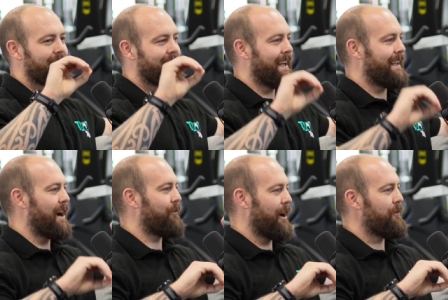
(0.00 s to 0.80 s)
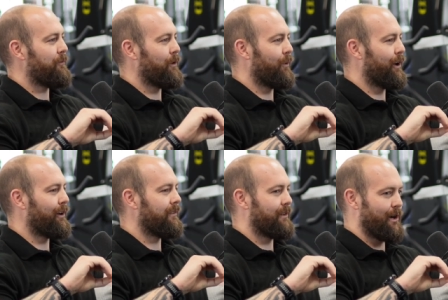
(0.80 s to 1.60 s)
of seeing that right from the word
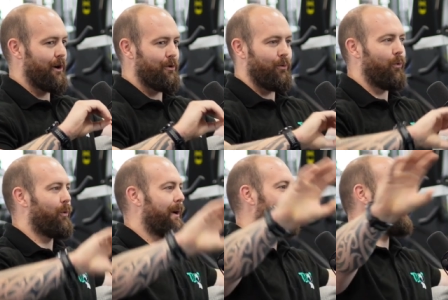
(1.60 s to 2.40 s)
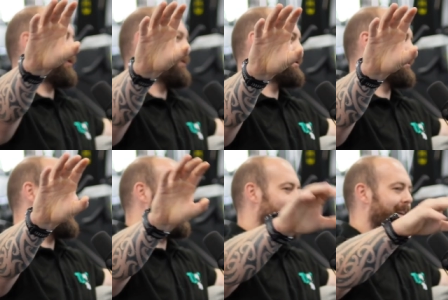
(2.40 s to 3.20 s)
go all the way through
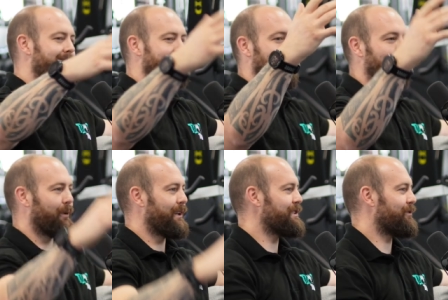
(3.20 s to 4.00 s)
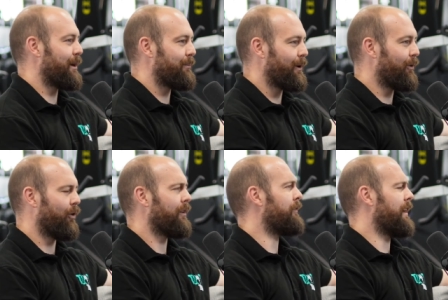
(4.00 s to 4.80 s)
to seeing him on Instagram
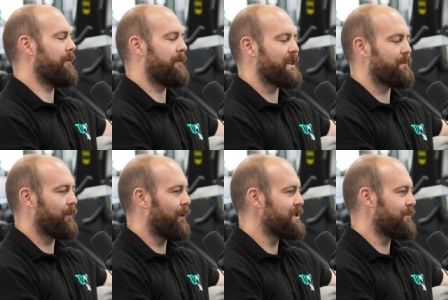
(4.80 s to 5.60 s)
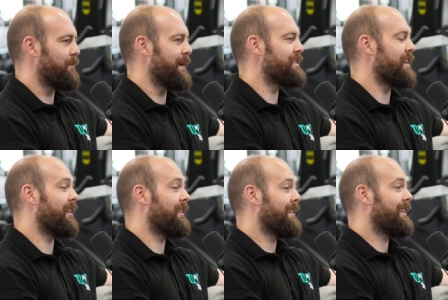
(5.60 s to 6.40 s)
or Facebook post up a picture
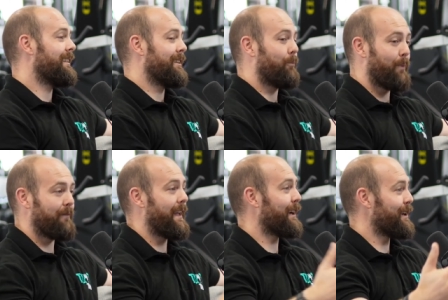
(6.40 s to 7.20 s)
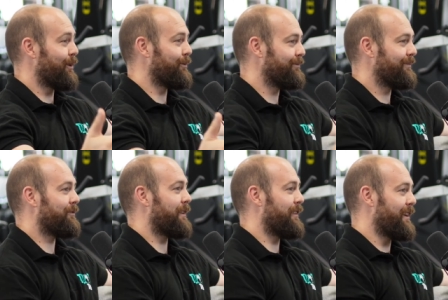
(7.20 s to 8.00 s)
with that
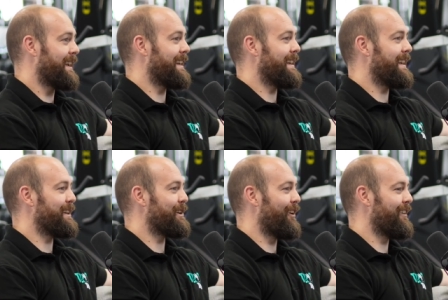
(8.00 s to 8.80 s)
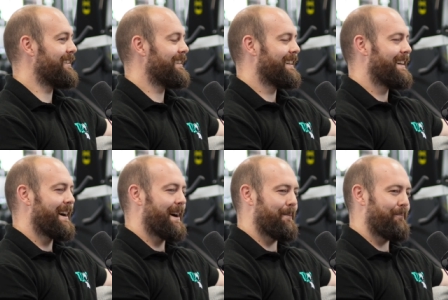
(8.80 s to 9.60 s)
girlfriend that he got.
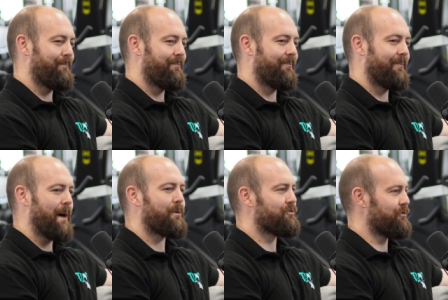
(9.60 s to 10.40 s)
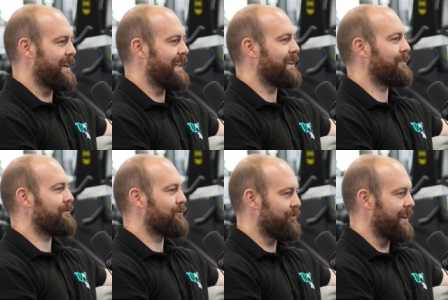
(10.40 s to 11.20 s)
That was really,
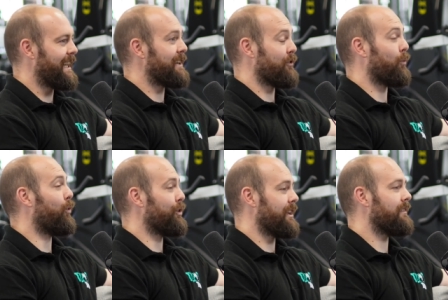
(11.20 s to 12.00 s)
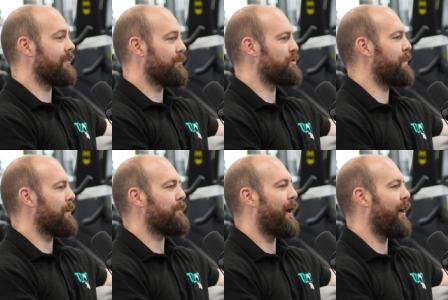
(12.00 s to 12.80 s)
really rewarding, just
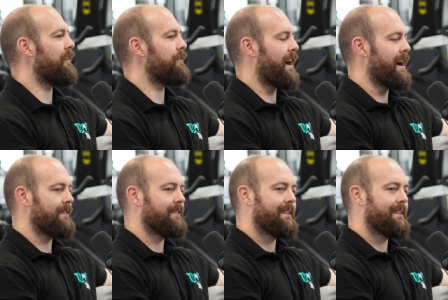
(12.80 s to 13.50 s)
being part of that.